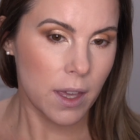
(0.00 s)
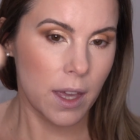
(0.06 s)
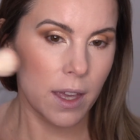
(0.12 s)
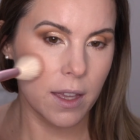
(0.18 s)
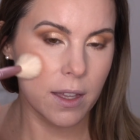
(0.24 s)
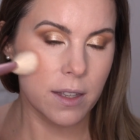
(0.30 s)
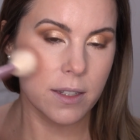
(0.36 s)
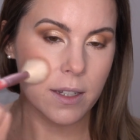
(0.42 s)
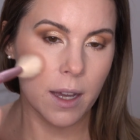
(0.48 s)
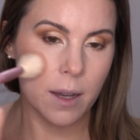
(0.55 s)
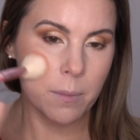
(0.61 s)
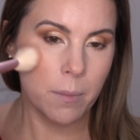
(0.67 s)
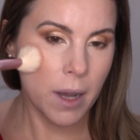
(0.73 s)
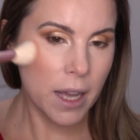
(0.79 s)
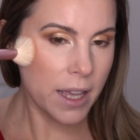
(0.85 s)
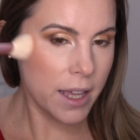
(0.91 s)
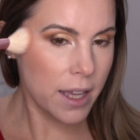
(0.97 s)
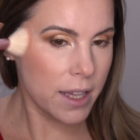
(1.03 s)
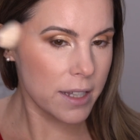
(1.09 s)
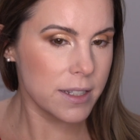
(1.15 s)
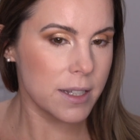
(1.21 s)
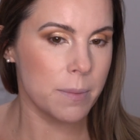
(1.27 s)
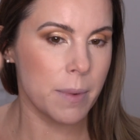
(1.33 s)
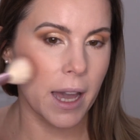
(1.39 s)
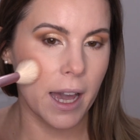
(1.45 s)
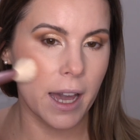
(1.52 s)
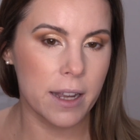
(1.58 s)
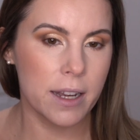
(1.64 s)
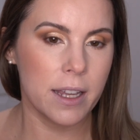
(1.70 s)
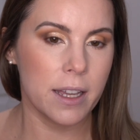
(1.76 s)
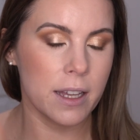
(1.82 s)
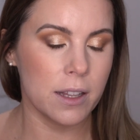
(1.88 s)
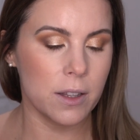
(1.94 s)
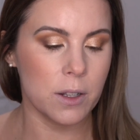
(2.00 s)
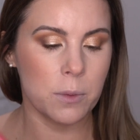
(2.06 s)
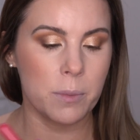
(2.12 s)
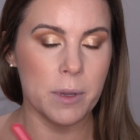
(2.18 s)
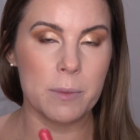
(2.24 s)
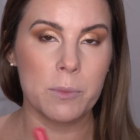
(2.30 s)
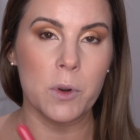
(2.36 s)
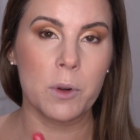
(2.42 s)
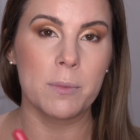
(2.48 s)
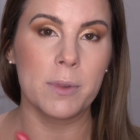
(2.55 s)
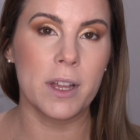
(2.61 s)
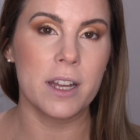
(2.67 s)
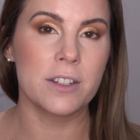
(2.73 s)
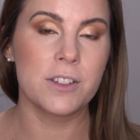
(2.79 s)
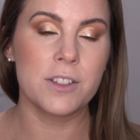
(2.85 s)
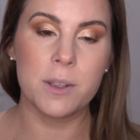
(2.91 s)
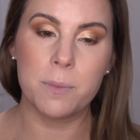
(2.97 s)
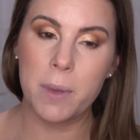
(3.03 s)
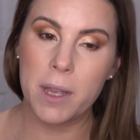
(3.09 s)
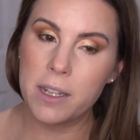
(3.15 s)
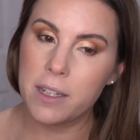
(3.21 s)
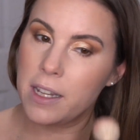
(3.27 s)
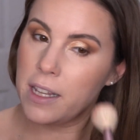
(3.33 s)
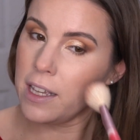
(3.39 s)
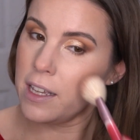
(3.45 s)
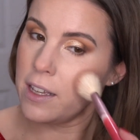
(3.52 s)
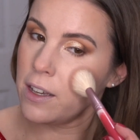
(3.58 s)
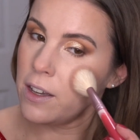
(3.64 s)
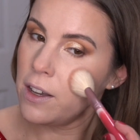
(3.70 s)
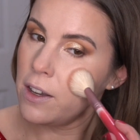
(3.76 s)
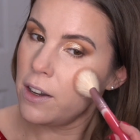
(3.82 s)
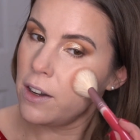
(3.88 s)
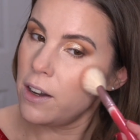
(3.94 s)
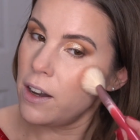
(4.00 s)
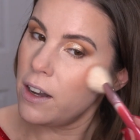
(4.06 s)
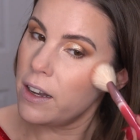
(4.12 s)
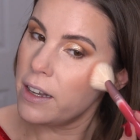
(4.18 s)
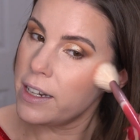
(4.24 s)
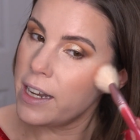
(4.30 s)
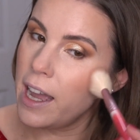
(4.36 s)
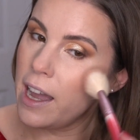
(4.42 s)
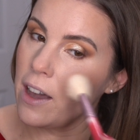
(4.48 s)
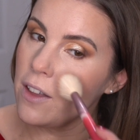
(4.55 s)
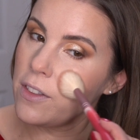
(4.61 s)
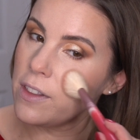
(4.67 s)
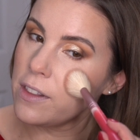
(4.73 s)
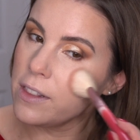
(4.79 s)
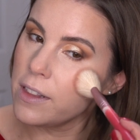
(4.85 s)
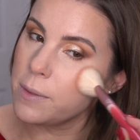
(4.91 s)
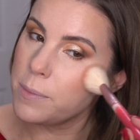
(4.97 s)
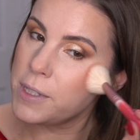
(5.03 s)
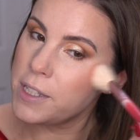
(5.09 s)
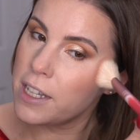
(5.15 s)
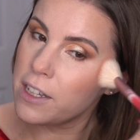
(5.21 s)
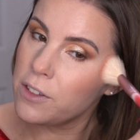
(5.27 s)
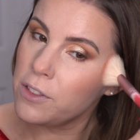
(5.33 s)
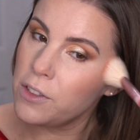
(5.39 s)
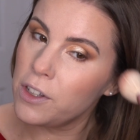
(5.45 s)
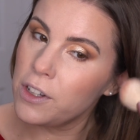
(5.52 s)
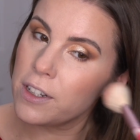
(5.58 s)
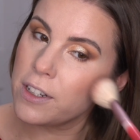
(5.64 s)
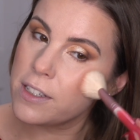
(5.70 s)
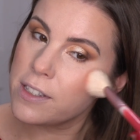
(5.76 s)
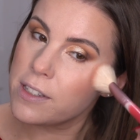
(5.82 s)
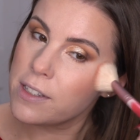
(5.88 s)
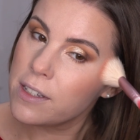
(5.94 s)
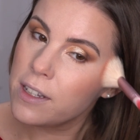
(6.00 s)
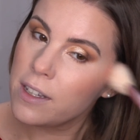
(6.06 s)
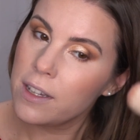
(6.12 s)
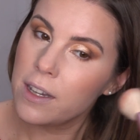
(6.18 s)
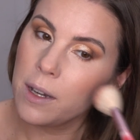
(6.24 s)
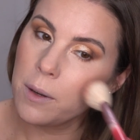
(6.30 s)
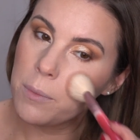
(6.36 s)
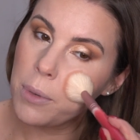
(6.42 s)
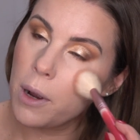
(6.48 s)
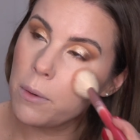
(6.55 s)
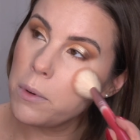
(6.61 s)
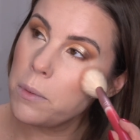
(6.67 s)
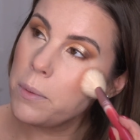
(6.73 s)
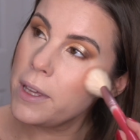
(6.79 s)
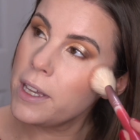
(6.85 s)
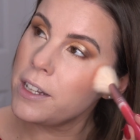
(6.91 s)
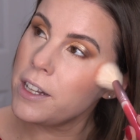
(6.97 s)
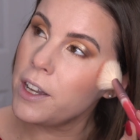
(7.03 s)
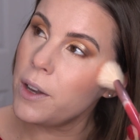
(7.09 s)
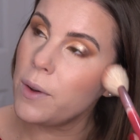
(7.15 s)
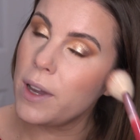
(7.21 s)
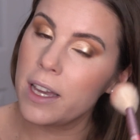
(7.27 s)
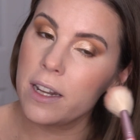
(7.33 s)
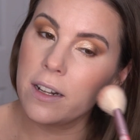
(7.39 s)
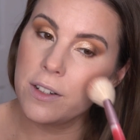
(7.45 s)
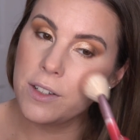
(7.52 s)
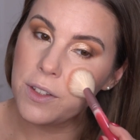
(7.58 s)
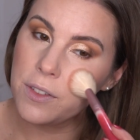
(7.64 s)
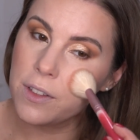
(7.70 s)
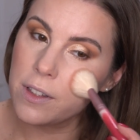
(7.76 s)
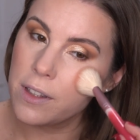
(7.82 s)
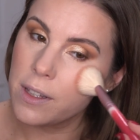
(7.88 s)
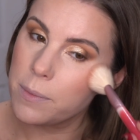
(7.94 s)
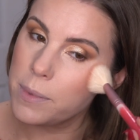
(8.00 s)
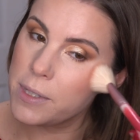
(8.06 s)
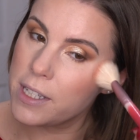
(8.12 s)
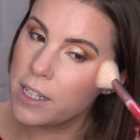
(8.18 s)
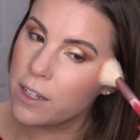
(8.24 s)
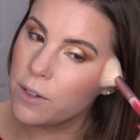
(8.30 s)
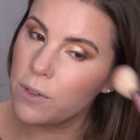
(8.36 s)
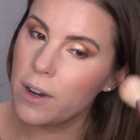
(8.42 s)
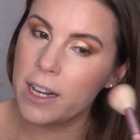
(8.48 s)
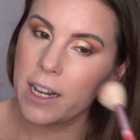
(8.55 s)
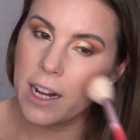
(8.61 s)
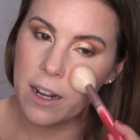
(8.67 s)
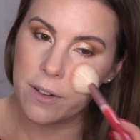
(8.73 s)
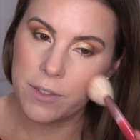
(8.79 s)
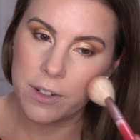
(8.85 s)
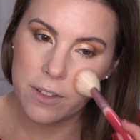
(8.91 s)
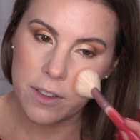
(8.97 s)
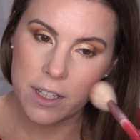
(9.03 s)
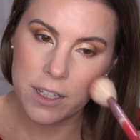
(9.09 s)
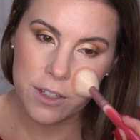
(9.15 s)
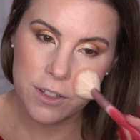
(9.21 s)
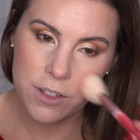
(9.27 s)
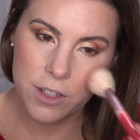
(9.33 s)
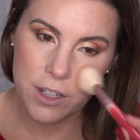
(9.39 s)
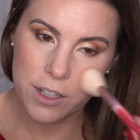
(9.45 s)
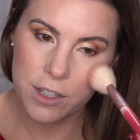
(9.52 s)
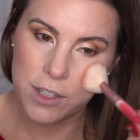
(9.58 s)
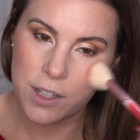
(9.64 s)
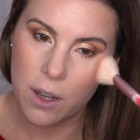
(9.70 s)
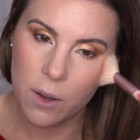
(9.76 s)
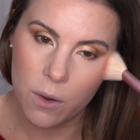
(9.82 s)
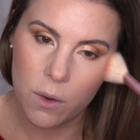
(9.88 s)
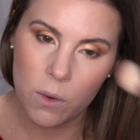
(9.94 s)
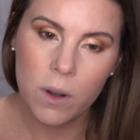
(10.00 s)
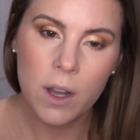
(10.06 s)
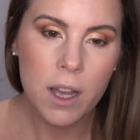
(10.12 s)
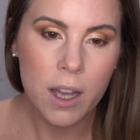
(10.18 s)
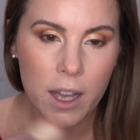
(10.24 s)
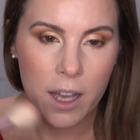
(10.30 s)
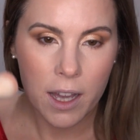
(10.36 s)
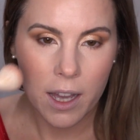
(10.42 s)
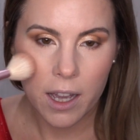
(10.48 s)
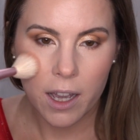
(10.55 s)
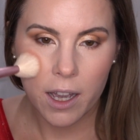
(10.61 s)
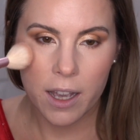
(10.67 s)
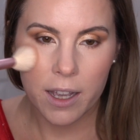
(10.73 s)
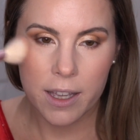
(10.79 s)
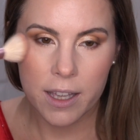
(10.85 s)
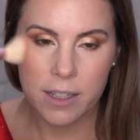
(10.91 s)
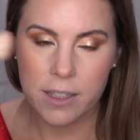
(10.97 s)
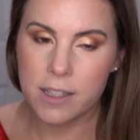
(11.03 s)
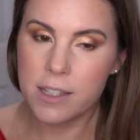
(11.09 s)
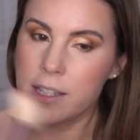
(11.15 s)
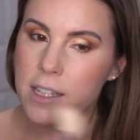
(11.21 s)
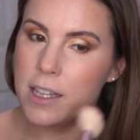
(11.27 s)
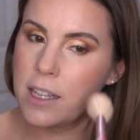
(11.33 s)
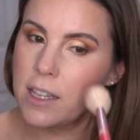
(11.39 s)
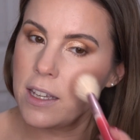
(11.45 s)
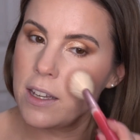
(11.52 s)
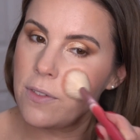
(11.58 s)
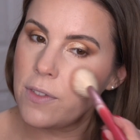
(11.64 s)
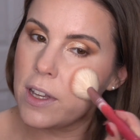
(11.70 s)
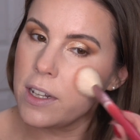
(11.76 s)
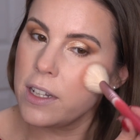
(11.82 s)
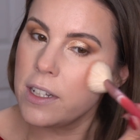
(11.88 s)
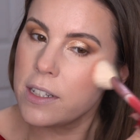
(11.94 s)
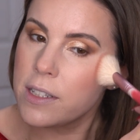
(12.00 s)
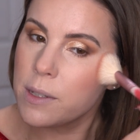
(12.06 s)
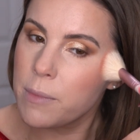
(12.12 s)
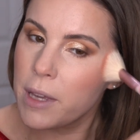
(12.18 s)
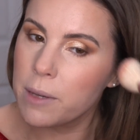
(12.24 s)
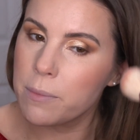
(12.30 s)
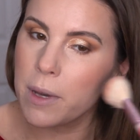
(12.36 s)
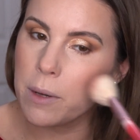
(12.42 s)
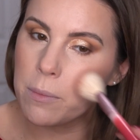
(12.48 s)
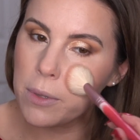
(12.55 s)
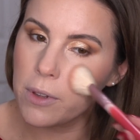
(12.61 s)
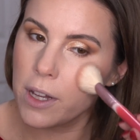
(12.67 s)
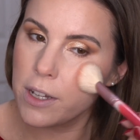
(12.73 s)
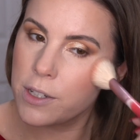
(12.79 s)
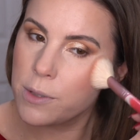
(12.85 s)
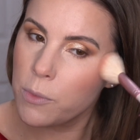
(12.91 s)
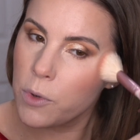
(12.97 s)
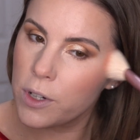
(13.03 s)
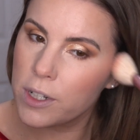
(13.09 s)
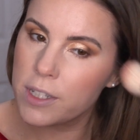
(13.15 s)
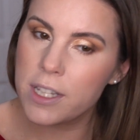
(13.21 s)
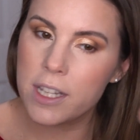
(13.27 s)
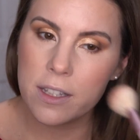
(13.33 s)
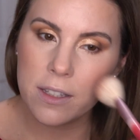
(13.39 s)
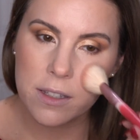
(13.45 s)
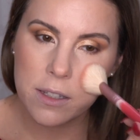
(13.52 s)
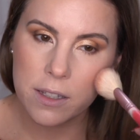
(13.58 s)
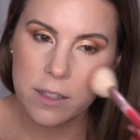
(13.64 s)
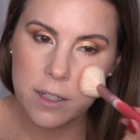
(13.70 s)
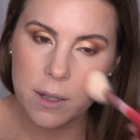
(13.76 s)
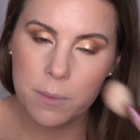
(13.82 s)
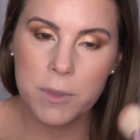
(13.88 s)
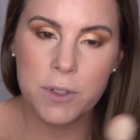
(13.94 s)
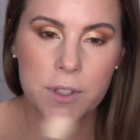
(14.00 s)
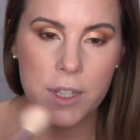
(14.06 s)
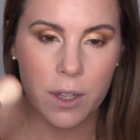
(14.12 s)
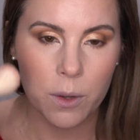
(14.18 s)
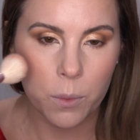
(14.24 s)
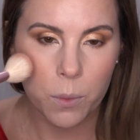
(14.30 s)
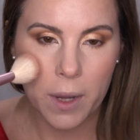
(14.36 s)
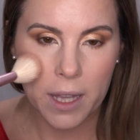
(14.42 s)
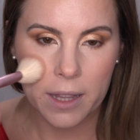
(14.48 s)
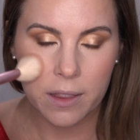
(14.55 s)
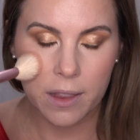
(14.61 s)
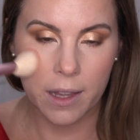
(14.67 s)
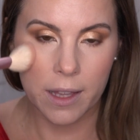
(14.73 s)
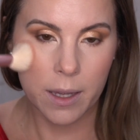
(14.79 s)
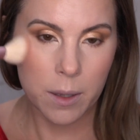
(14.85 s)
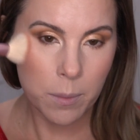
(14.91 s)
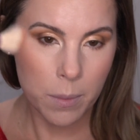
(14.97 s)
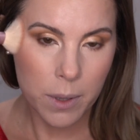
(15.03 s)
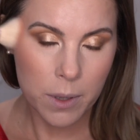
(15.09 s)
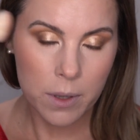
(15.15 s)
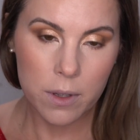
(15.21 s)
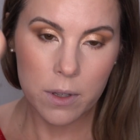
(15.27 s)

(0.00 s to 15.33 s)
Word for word: And I might end up adding a little bit more blush depending on how the lipstick looks. I'm probably going to go ahead and do the lipstick right after this just so I can see if I need to make my blush more intense since I'm using a red lip.